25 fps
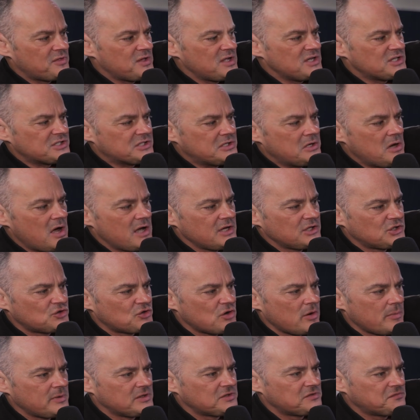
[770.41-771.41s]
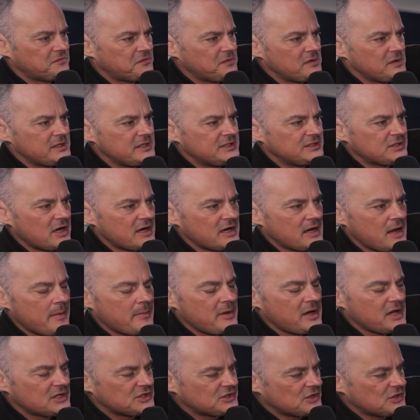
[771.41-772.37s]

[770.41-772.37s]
This light strip is fully dynamic.